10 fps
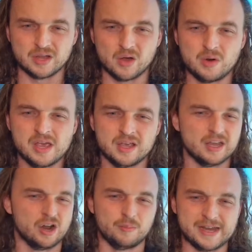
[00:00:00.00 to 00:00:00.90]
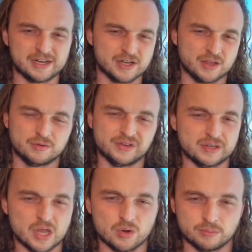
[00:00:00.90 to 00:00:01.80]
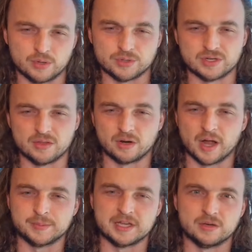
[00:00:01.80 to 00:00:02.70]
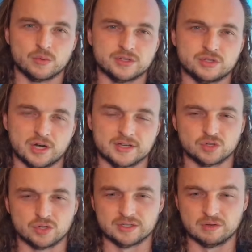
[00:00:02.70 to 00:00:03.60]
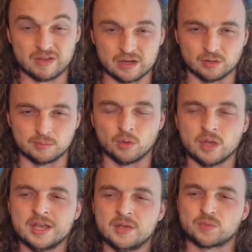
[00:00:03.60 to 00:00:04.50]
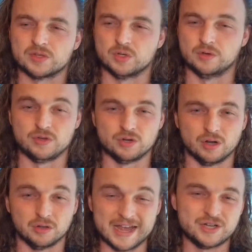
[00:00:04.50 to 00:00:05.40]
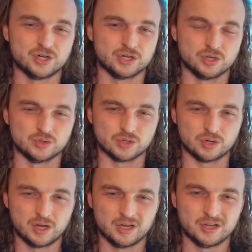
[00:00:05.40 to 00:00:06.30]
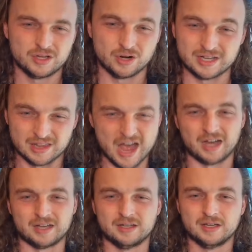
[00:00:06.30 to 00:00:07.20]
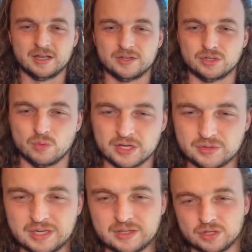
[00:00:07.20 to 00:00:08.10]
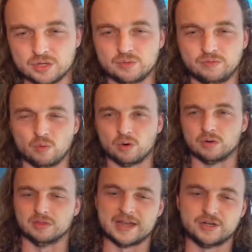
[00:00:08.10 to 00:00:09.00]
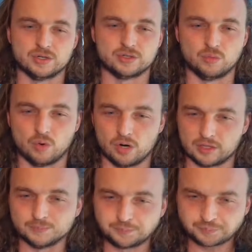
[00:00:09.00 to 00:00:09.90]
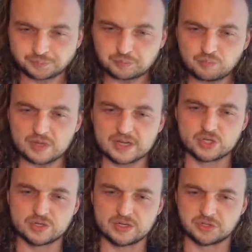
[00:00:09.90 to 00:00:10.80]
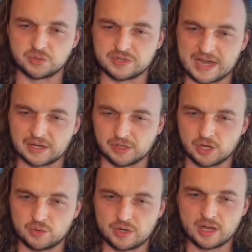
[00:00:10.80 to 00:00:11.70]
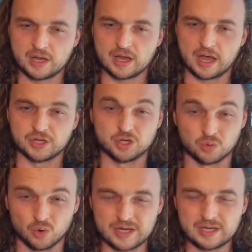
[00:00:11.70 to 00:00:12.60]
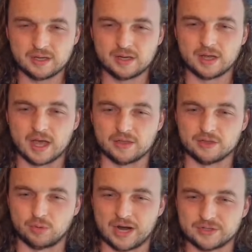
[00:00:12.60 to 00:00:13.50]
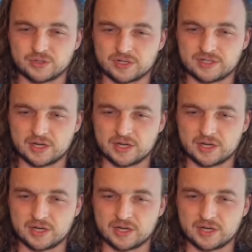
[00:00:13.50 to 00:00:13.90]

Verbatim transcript: window. And I'll make another video and post another update once Trezor is available. So if you're a Ledger user, you're in luck. So what you need to do for Ledger to work is you need to download uh, Yoroi, uh, the browser